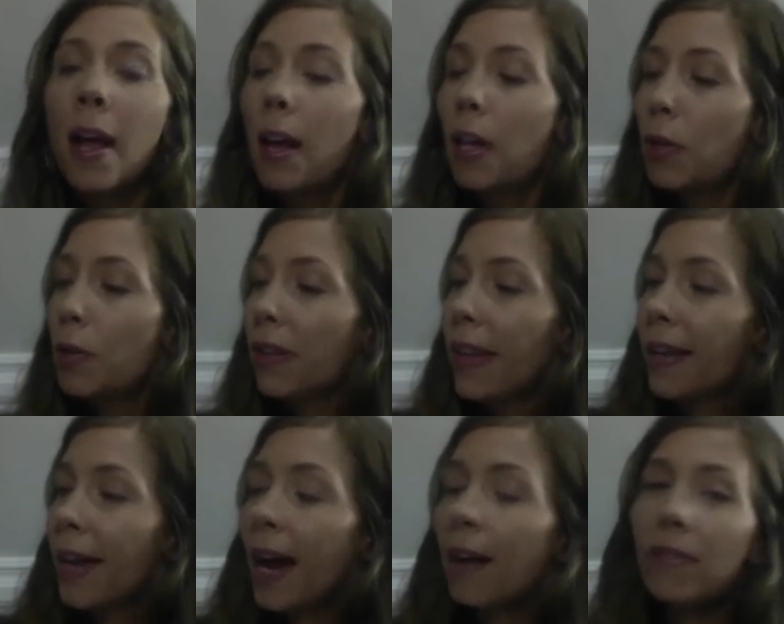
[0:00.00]
You can then
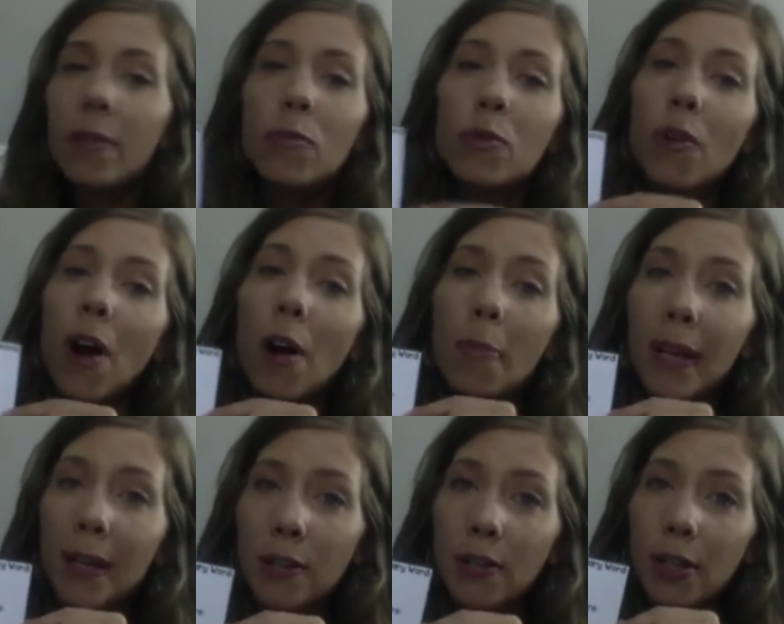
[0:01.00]
have them draw a
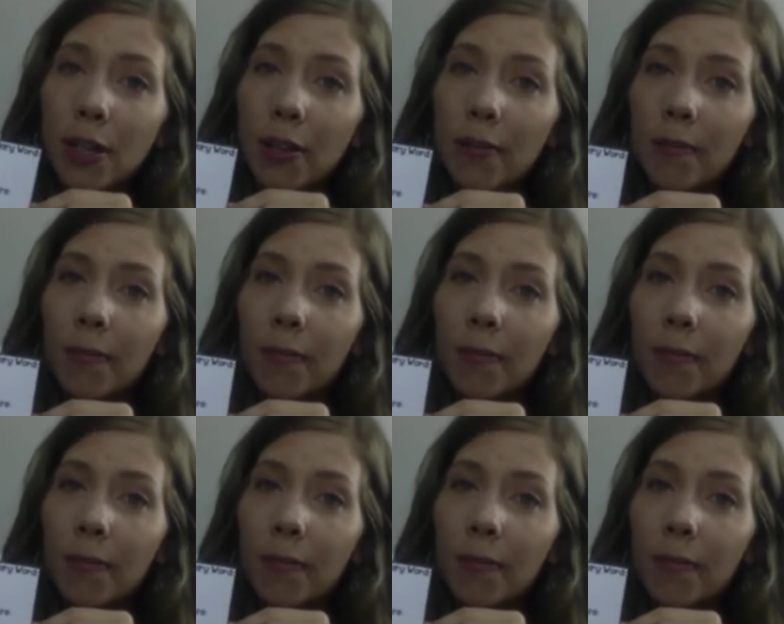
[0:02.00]
picture.